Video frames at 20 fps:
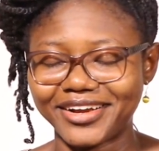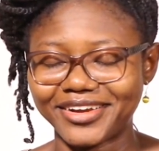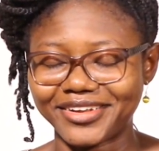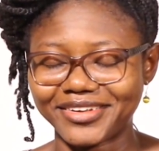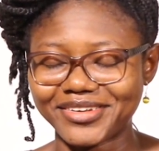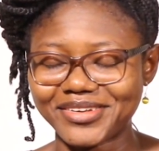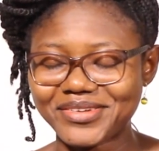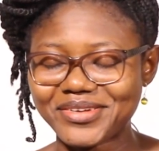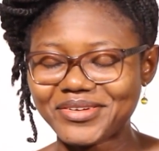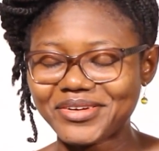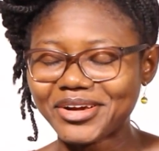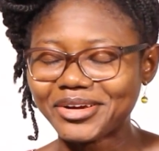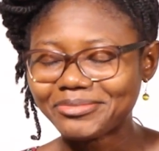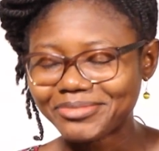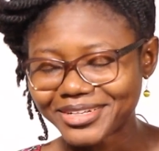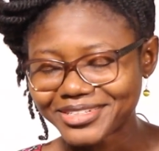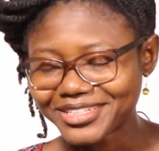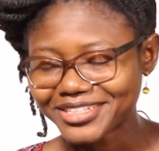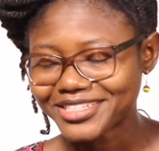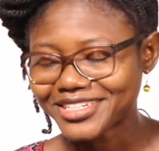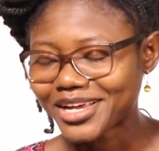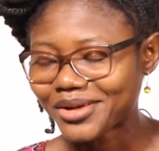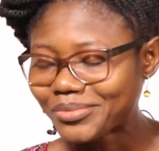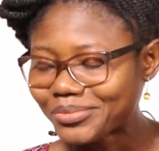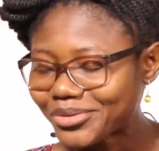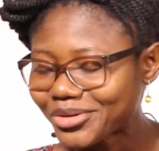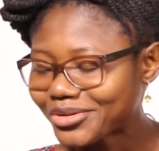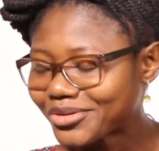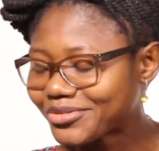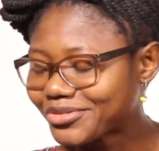Then you grow up as a
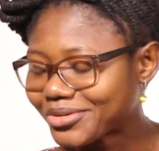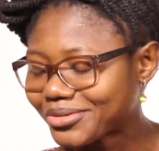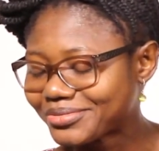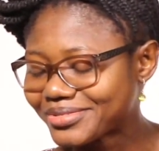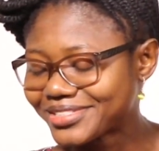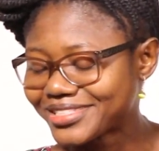champion from